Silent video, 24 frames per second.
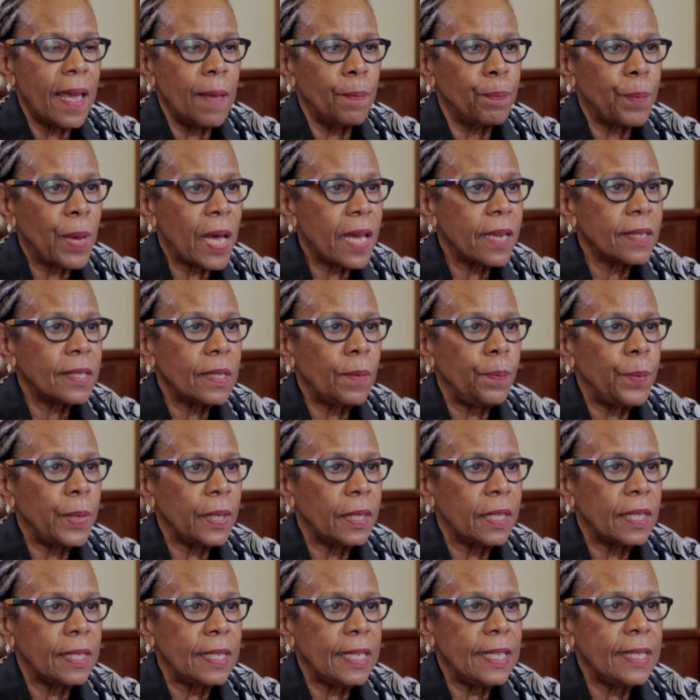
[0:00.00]
and
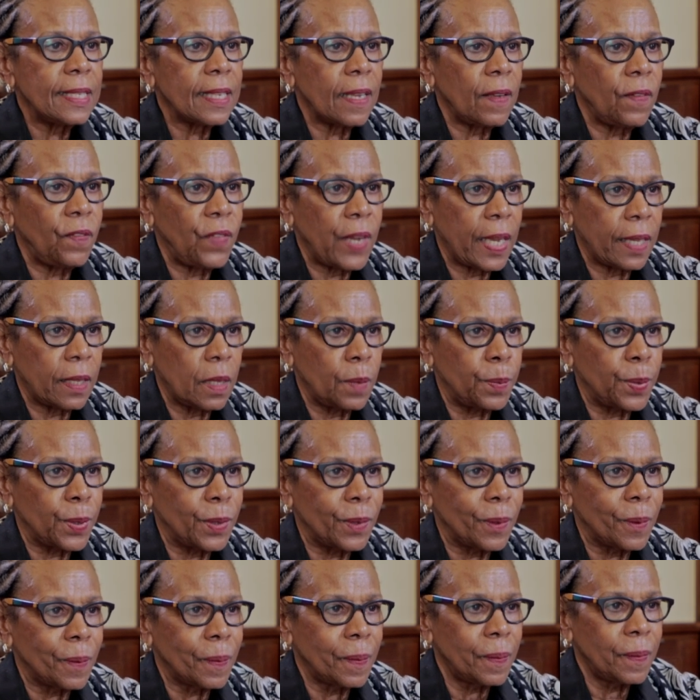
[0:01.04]
possibilities
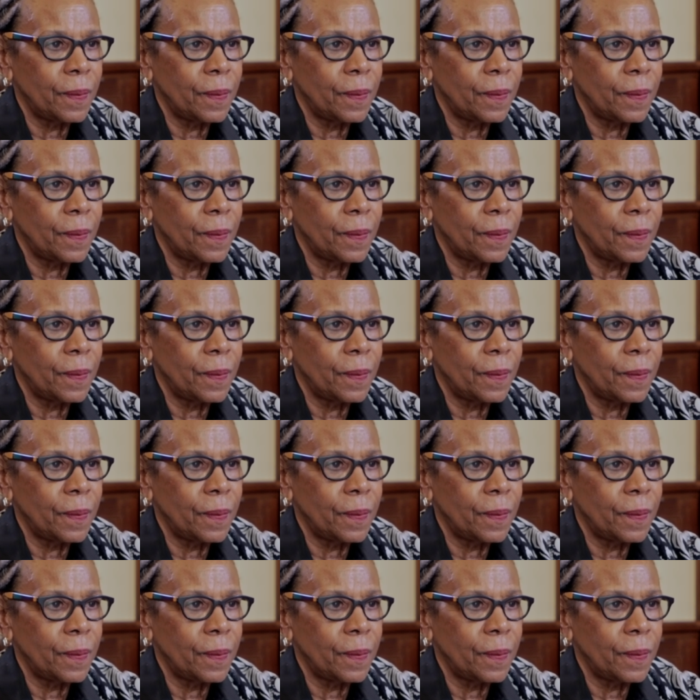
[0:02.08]
available.